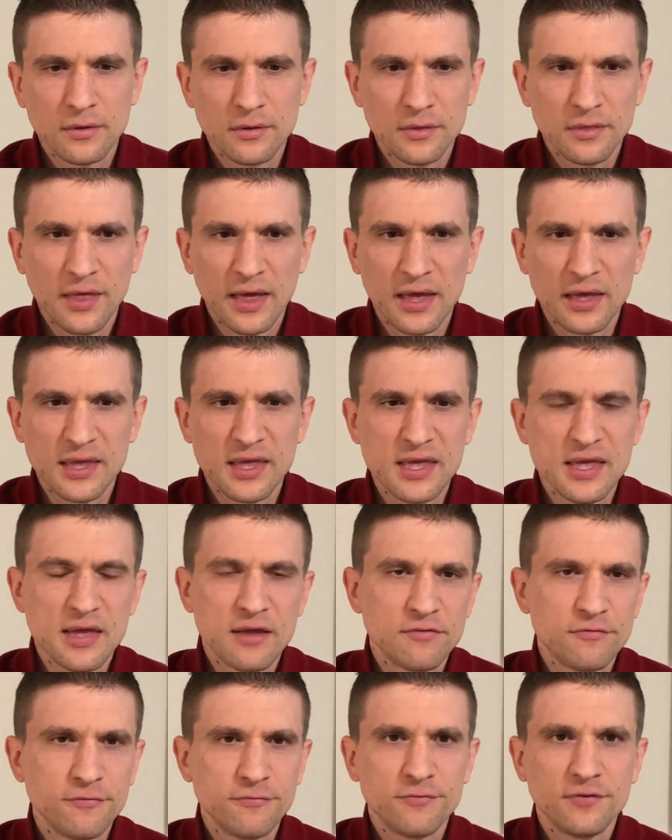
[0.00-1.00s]
that he
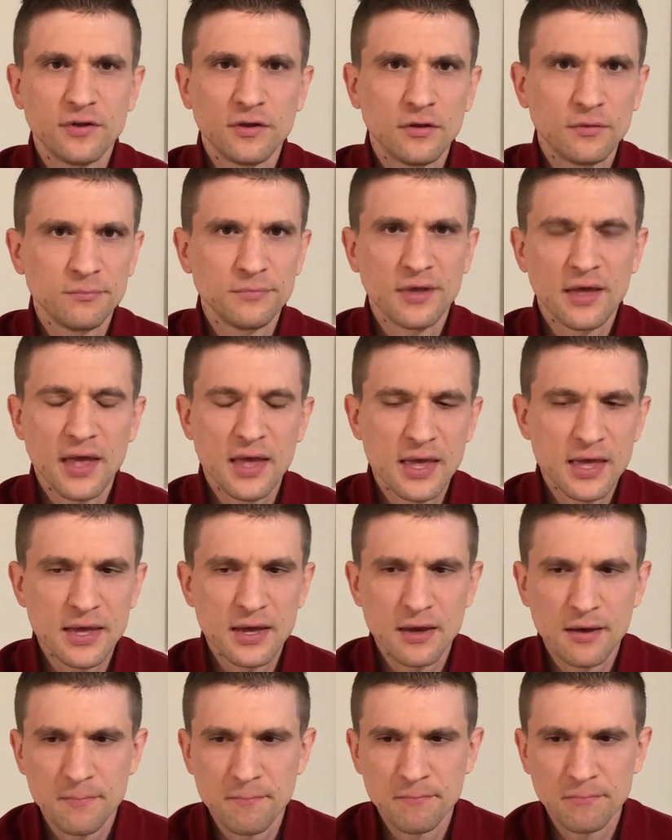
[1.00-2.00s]
had filmed a
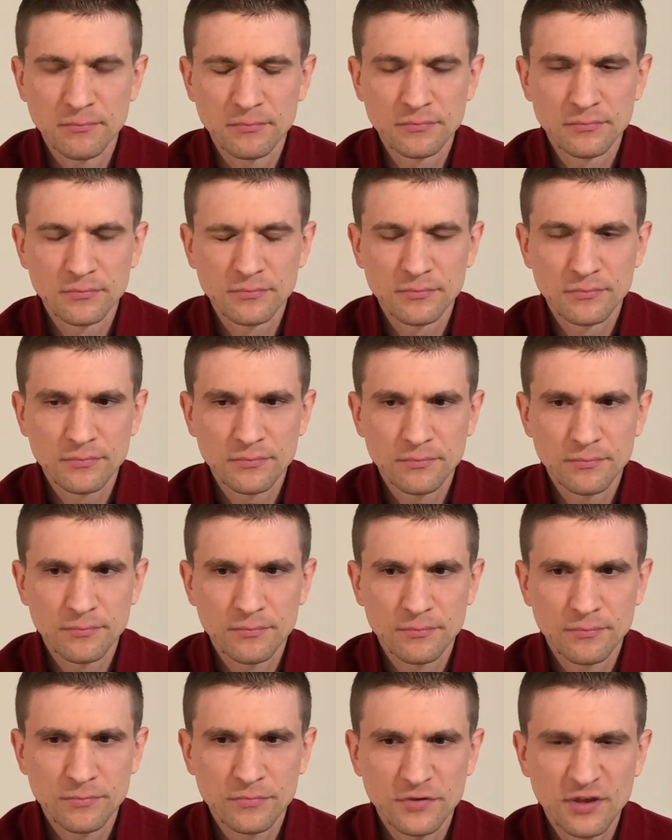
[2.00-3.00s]

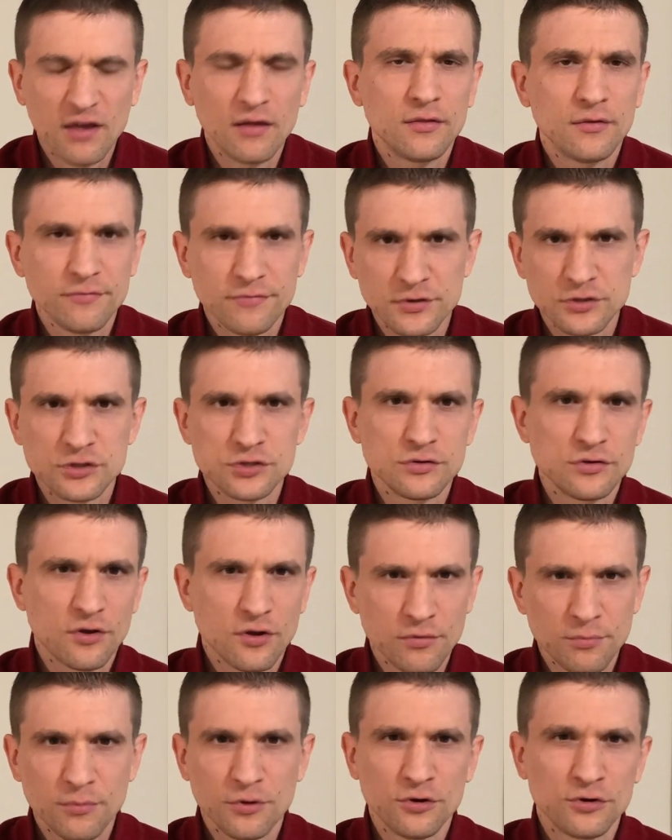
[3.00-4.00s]
television
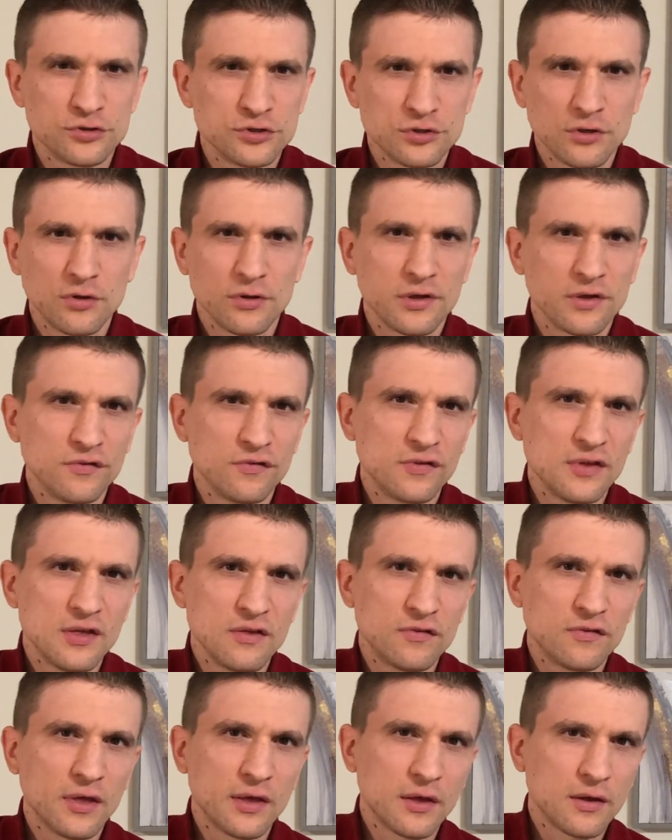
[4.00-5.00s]
commercial, because
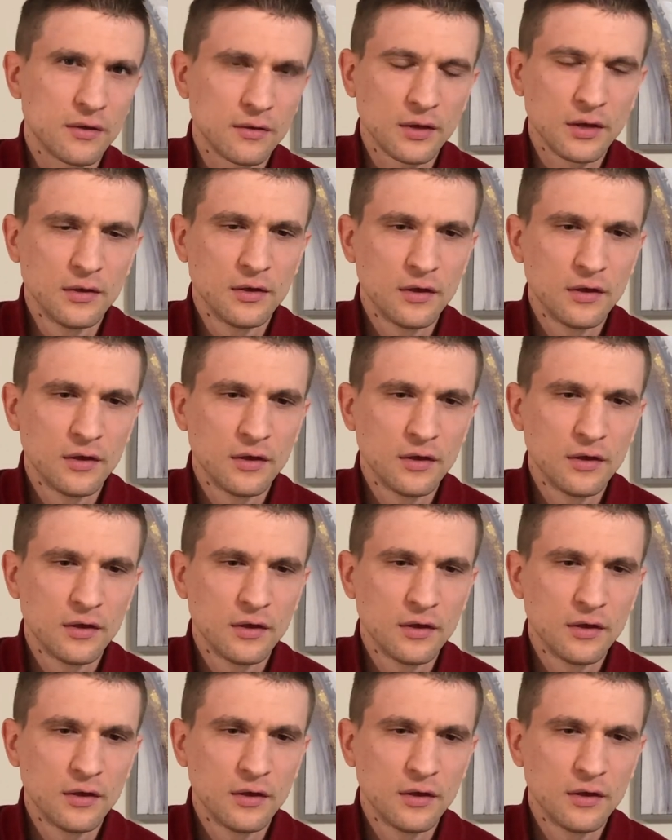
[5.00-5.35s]
he's like